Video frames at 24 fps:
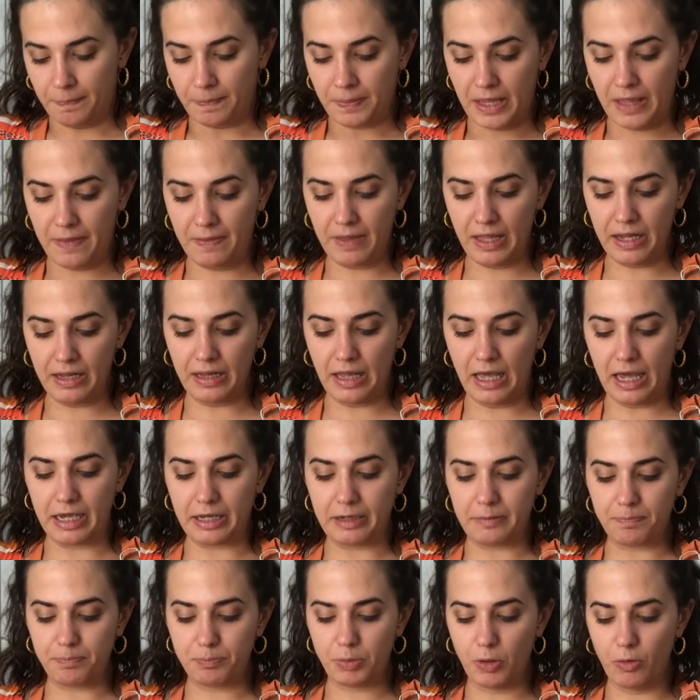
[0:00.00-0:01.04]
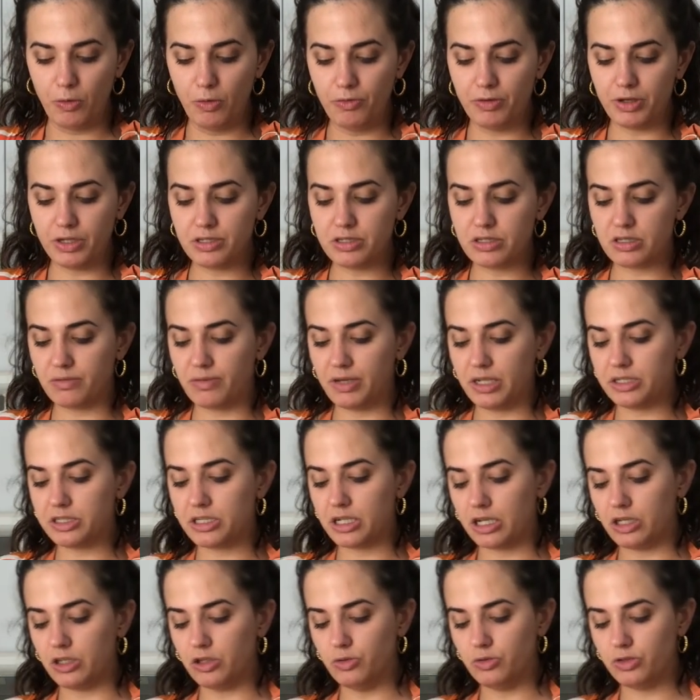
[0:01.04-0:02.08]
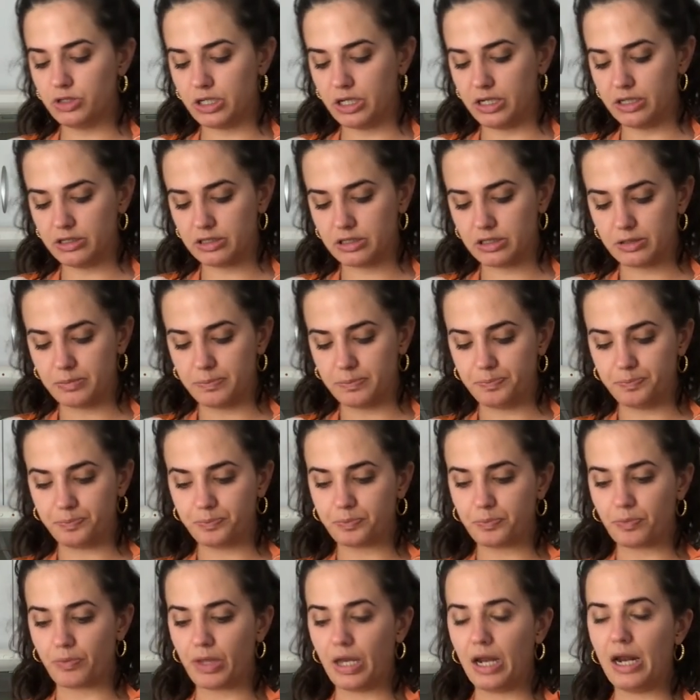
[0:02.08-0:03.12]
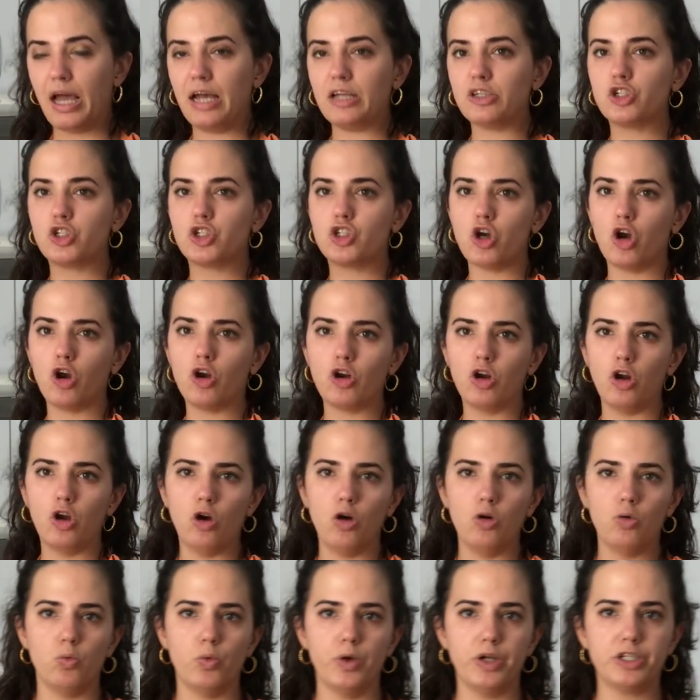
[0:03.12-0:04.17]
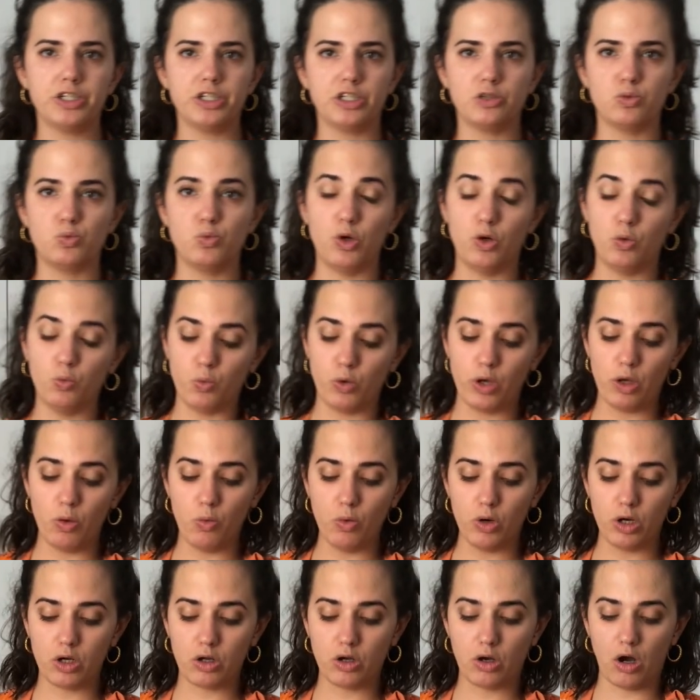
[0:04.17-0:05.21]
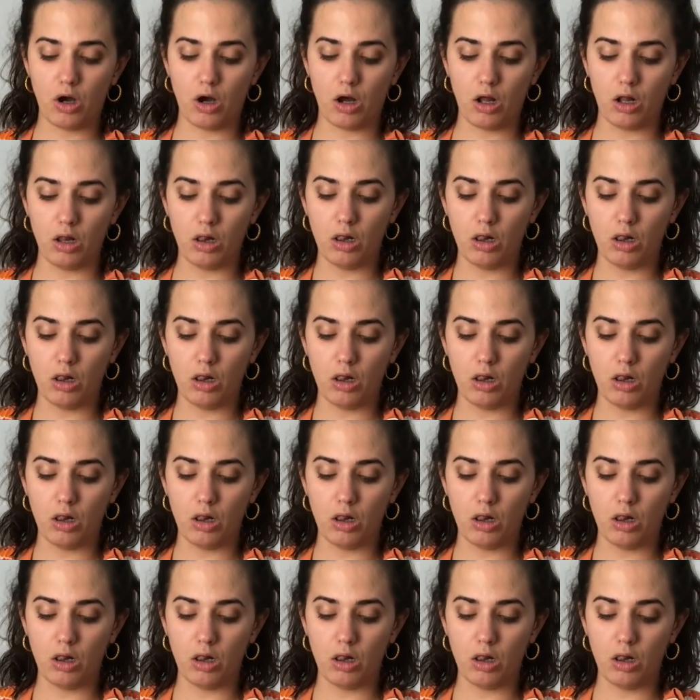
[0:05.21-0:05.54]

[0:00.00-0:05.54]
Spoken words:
And then like Peruvian ceviche uses, it has choclo, which is what we would call